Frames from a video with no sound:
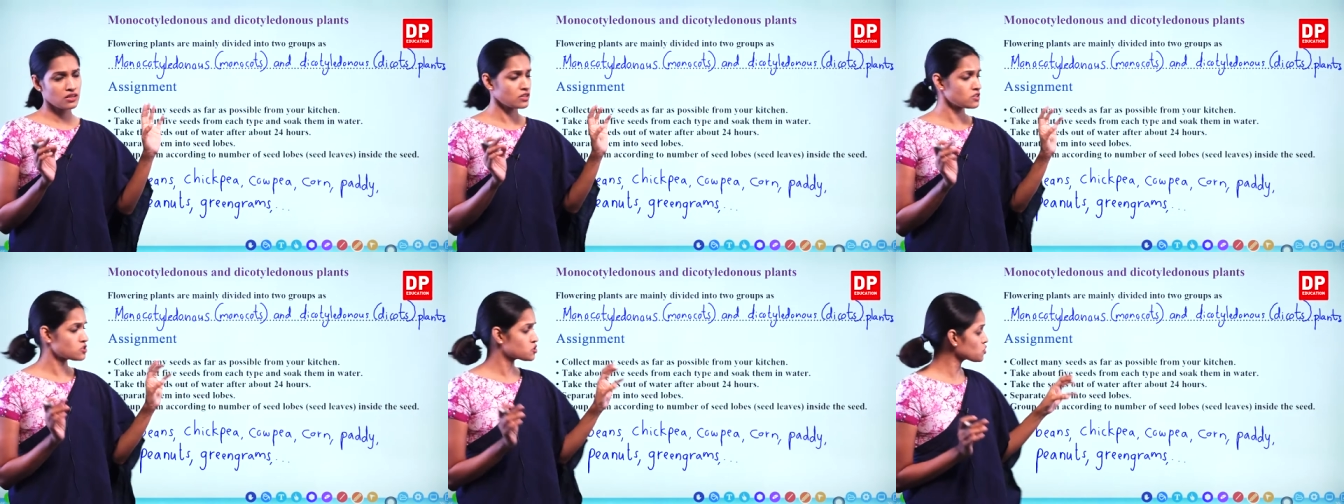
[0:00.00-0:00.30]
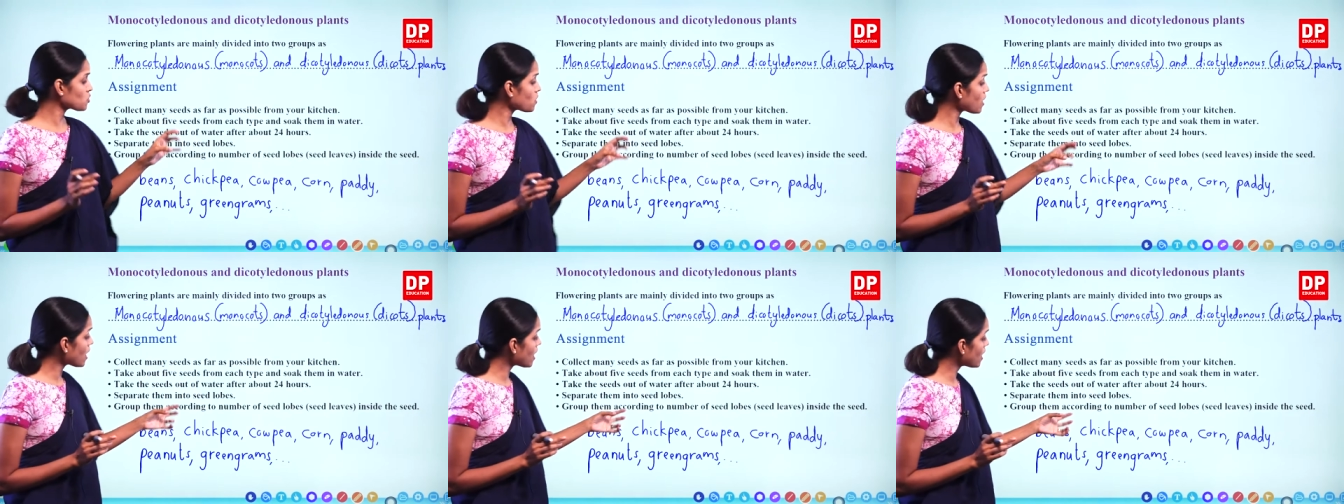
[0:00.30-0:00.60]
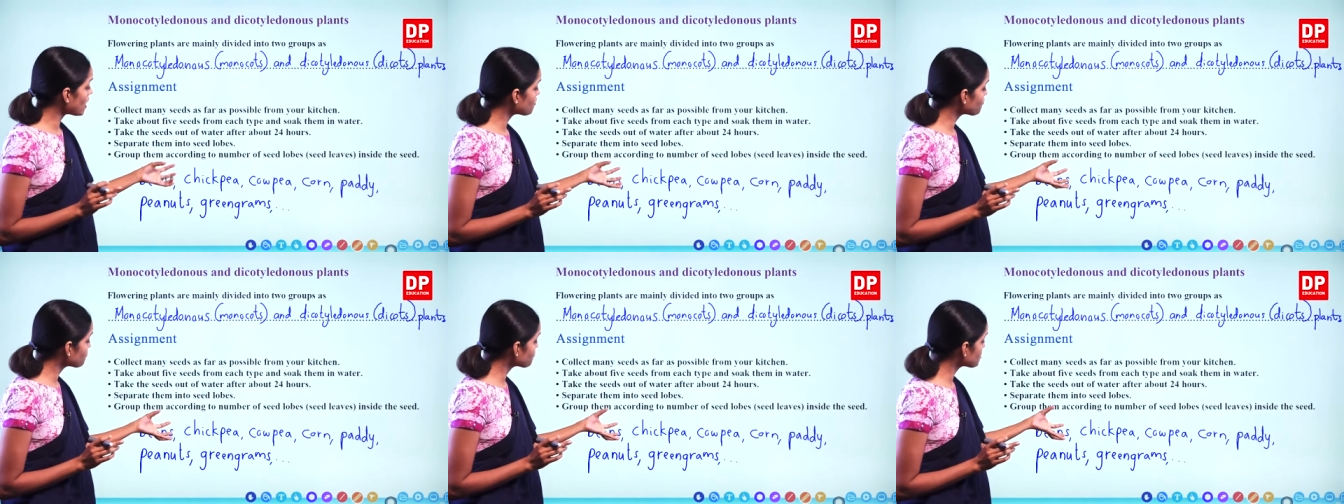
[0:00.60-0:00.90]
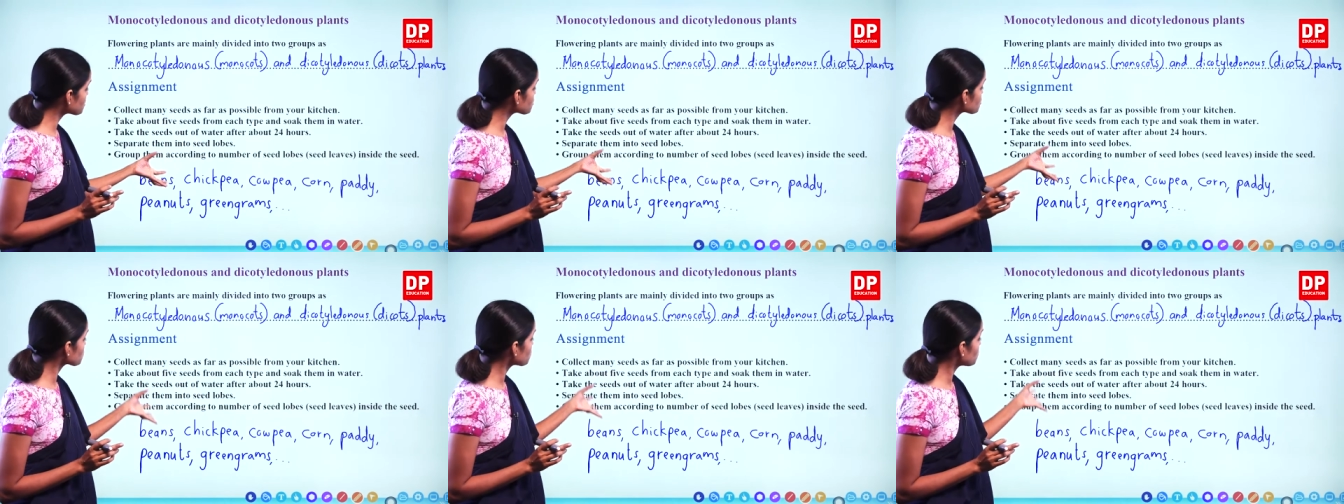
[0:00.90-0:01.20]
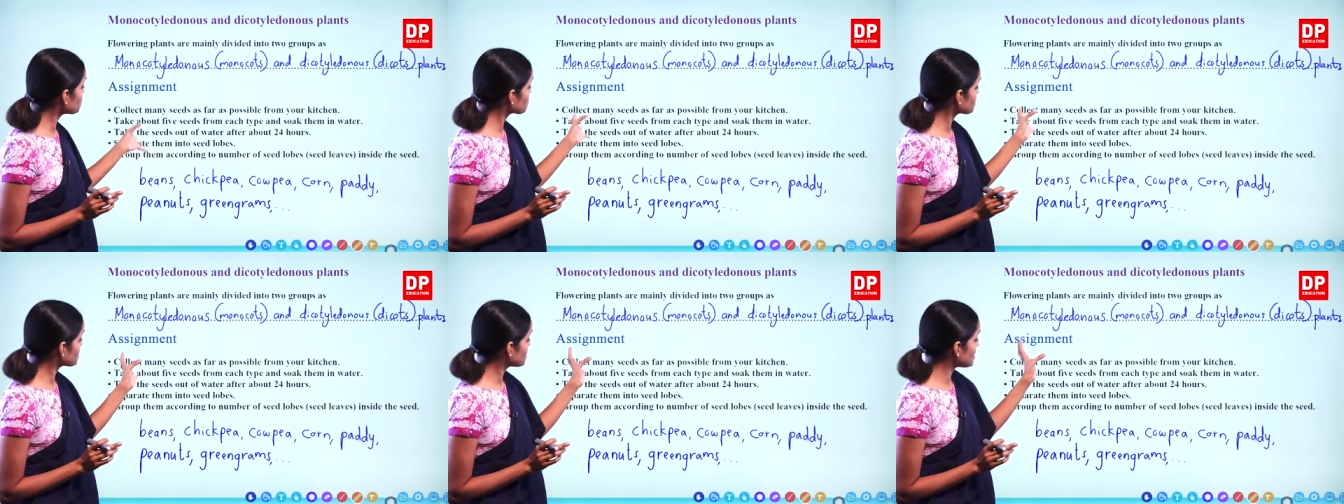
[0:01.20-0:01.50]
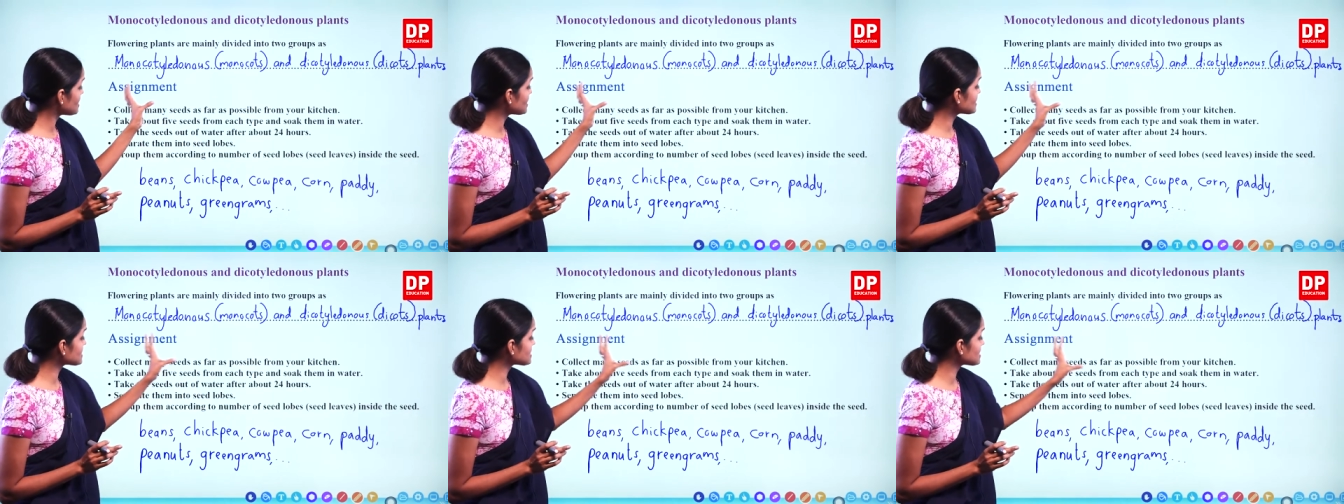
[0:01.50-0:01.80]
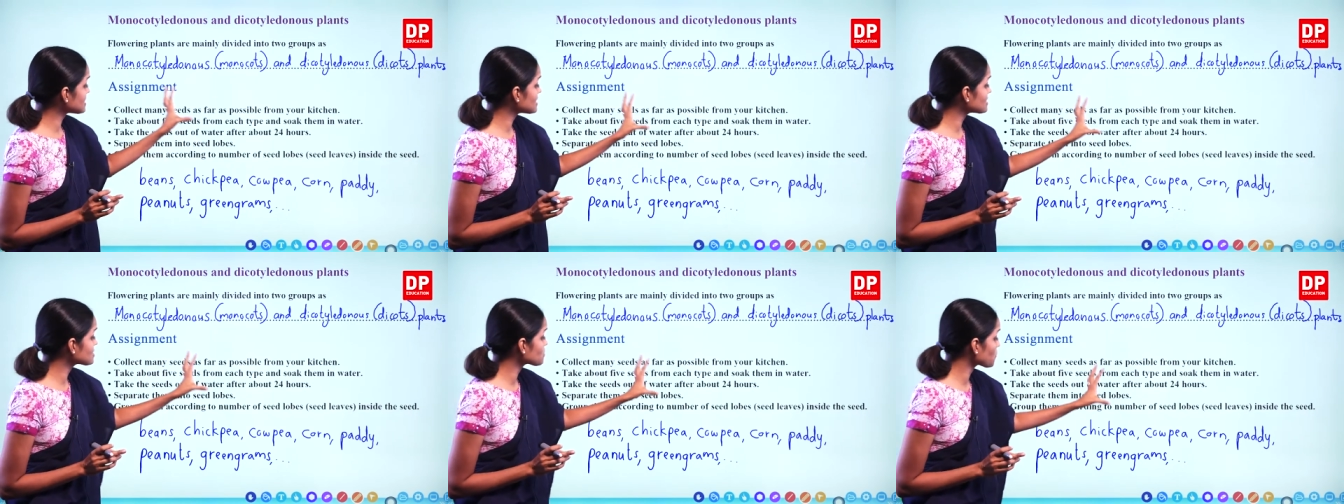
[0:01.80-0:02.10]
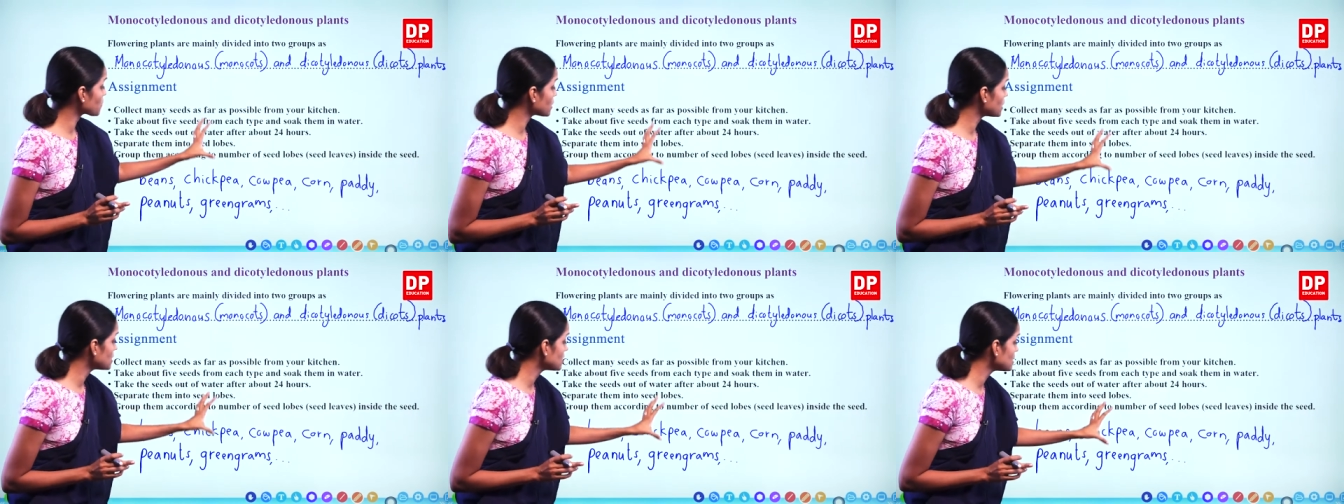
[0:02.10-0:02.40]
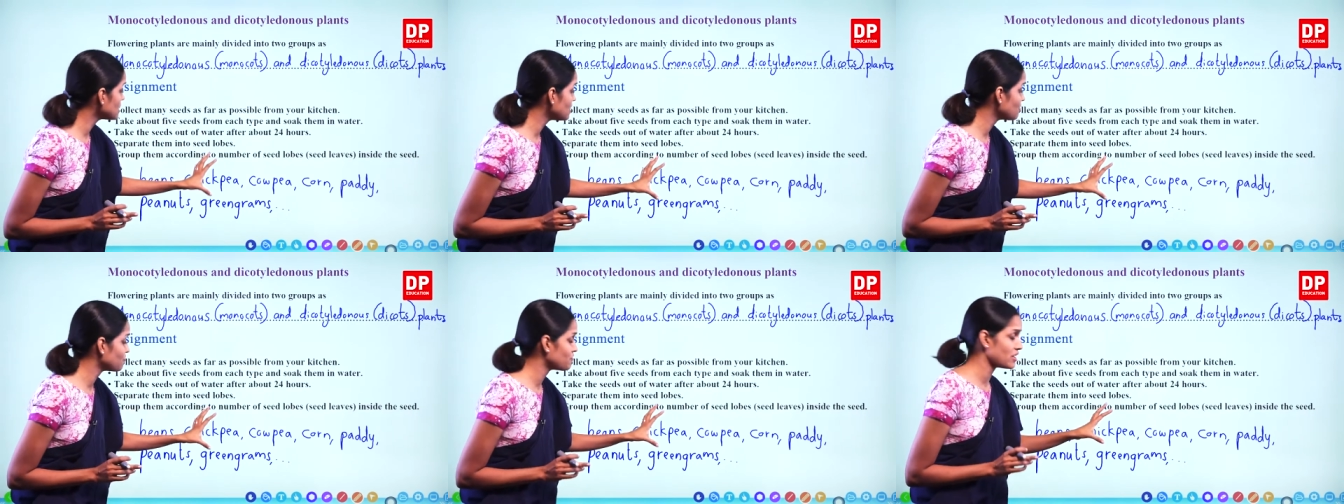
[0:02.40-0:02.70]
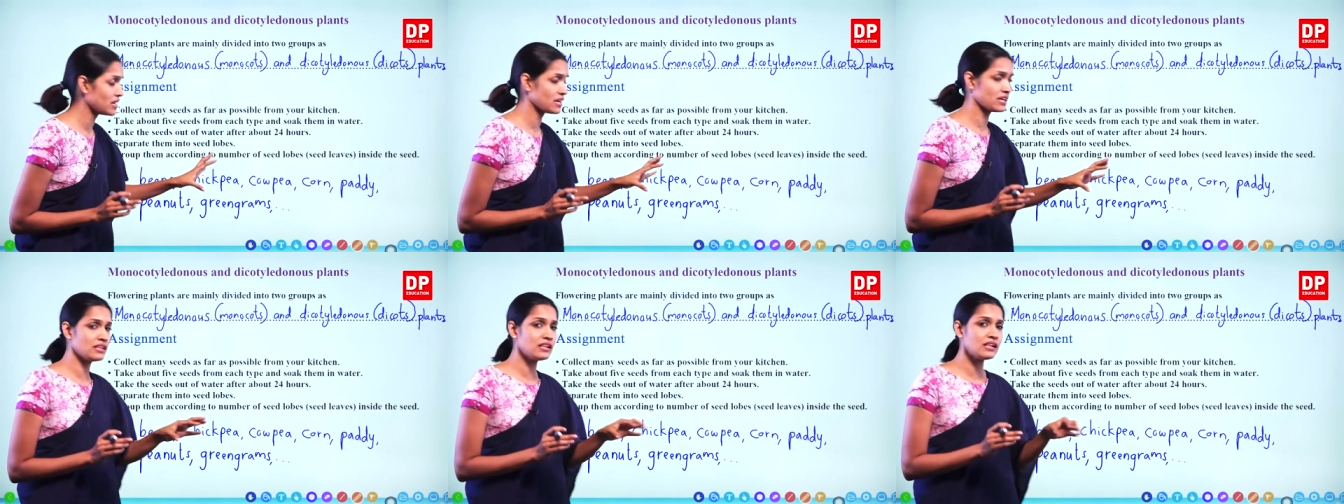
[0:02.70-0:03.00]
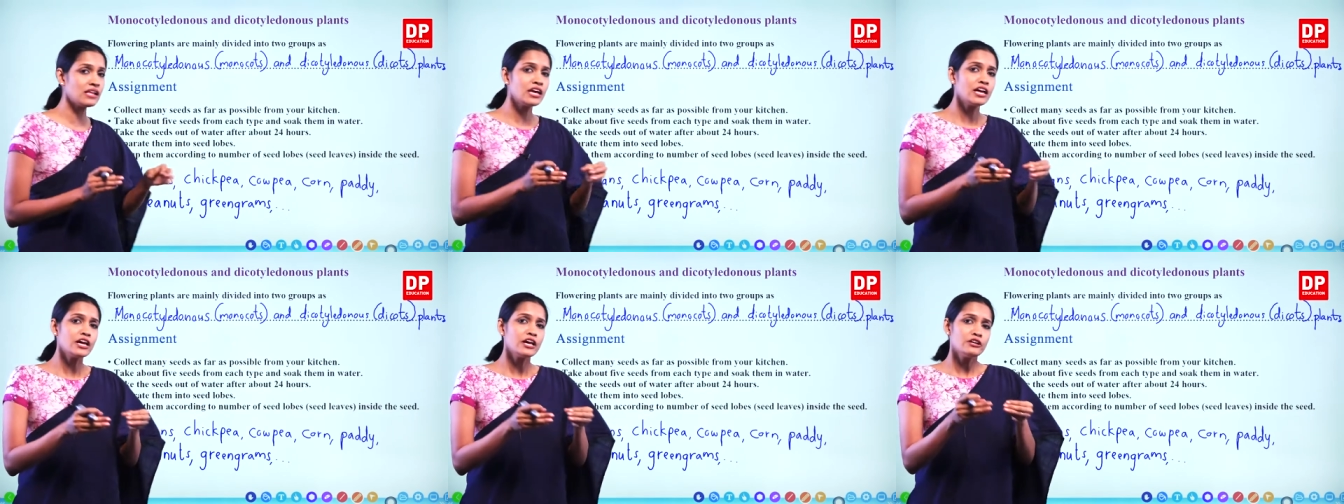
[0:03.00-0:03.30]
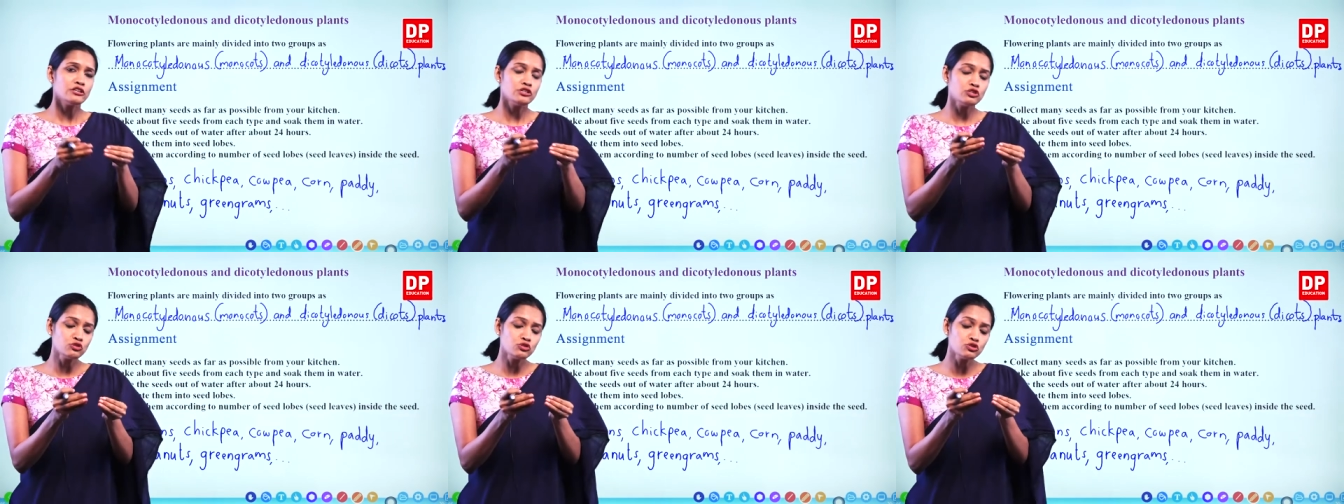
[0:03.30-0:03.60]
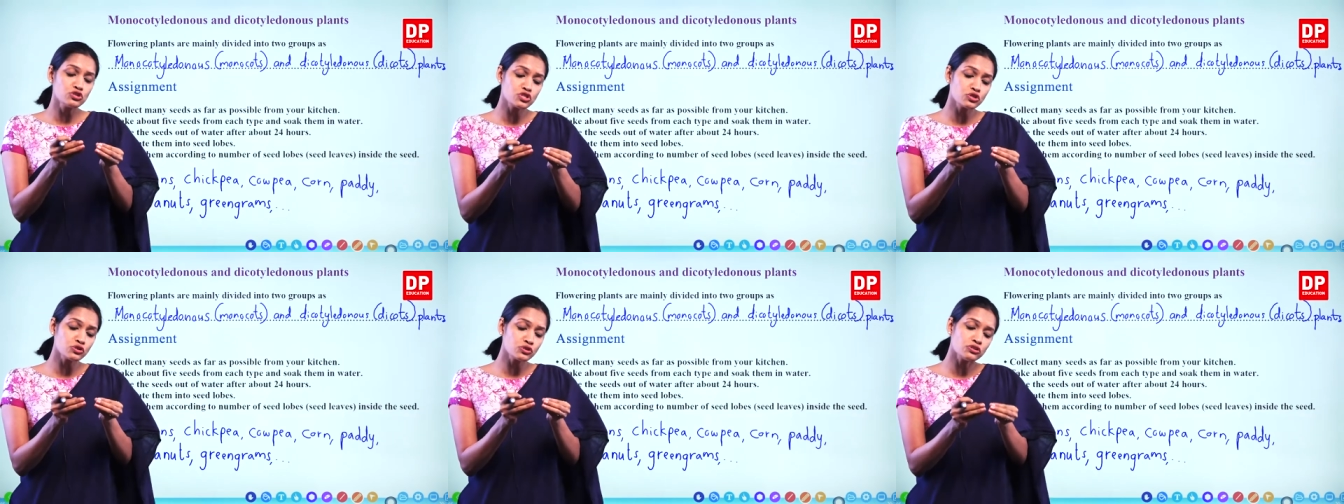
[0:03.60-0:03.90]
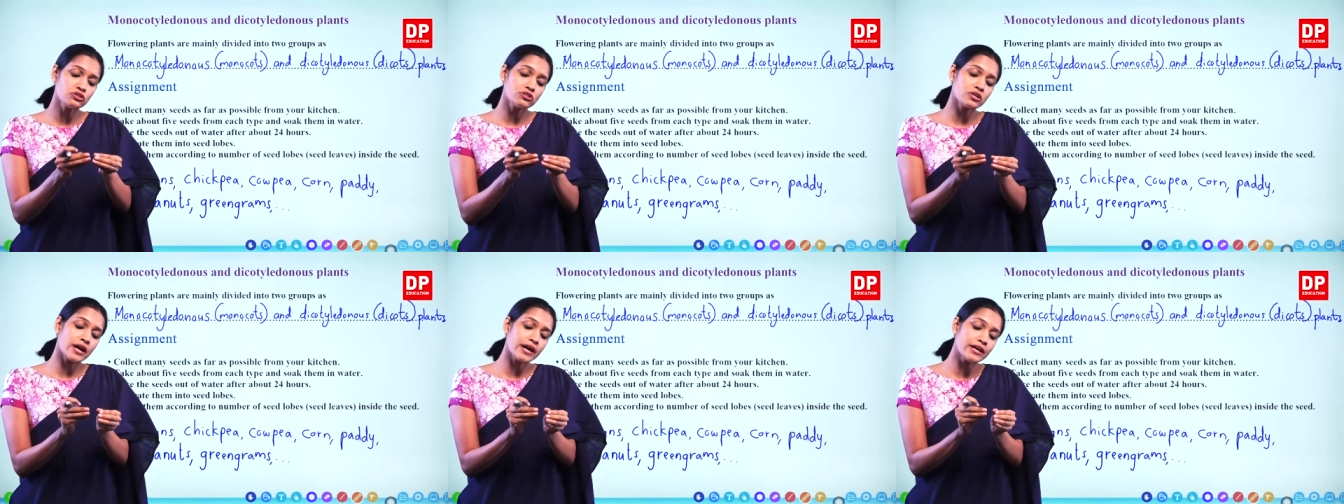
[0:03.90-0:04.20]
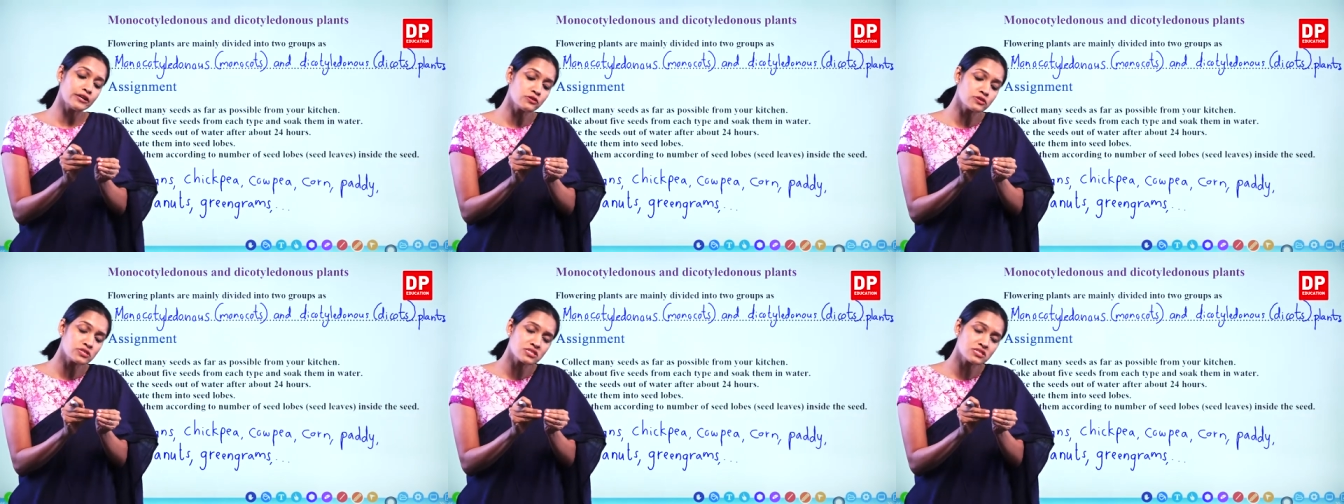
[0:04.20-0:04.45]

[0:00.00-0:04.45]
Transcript: So after soak these seeds really well, you should try to